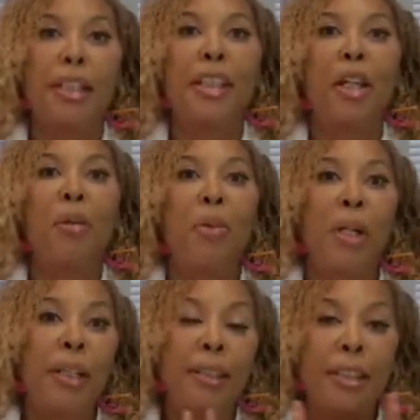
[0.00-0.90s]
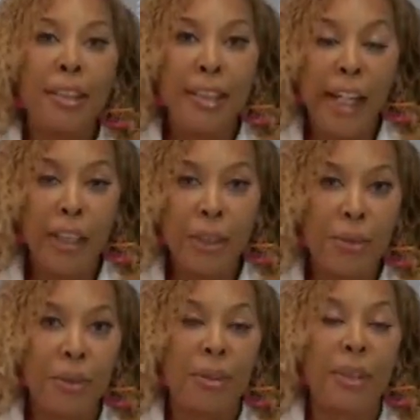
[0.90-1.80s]
They want to look
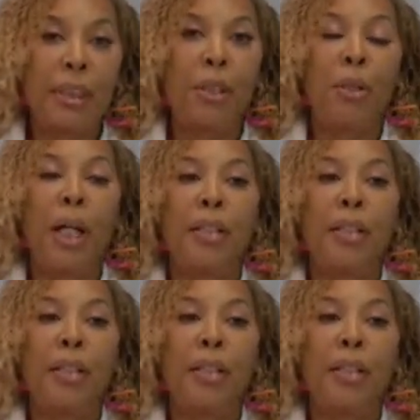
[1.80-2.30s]
natural. So